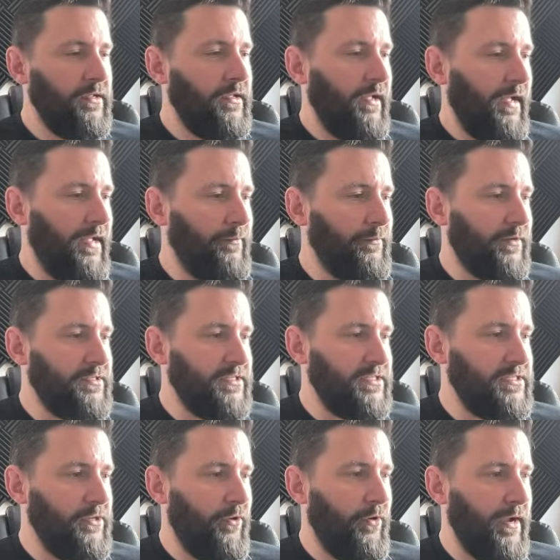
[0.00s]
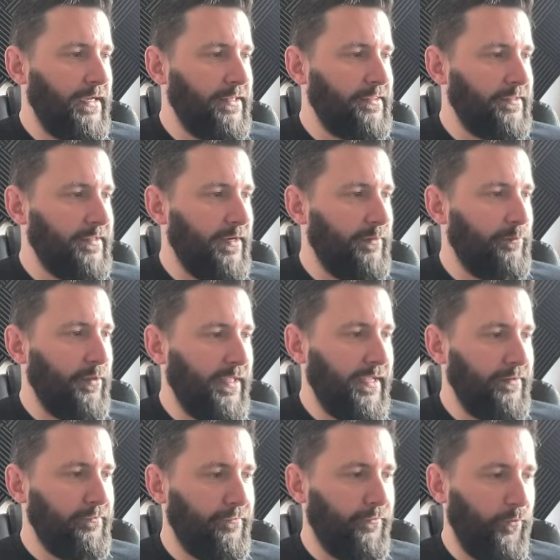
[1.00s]
because there's not anything that I'm
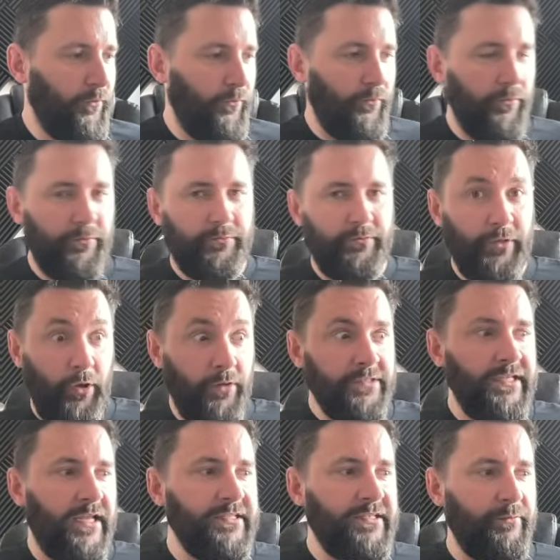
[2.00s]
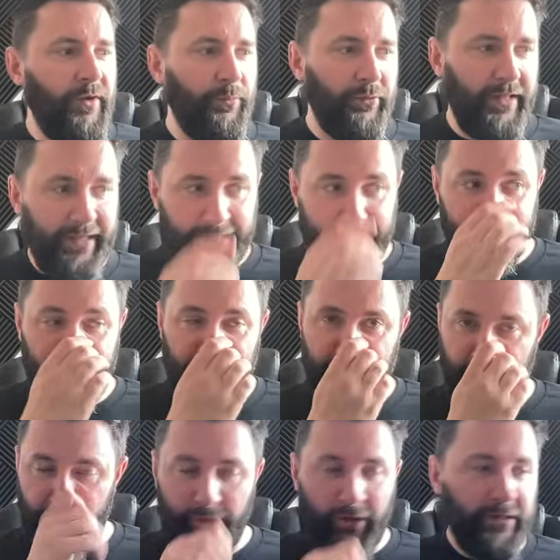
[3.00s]
playing for the content. I'm not playing anything
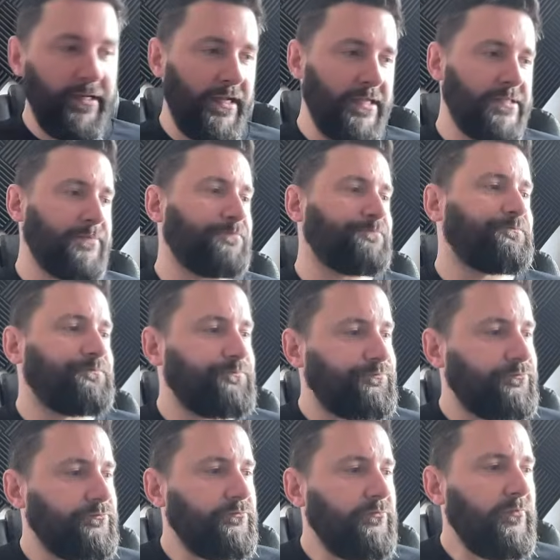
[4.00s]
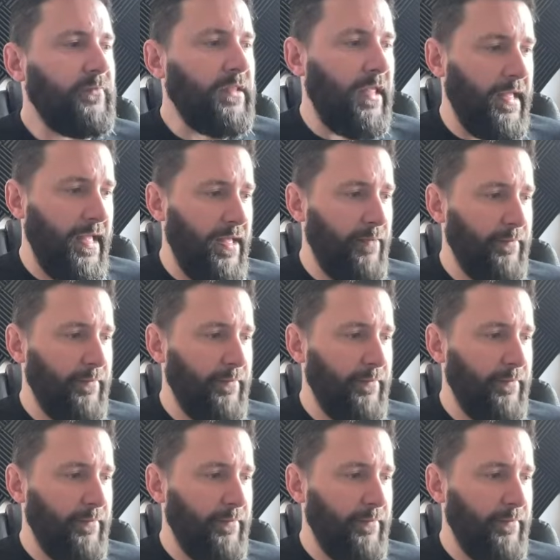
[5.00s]
for a podcast, and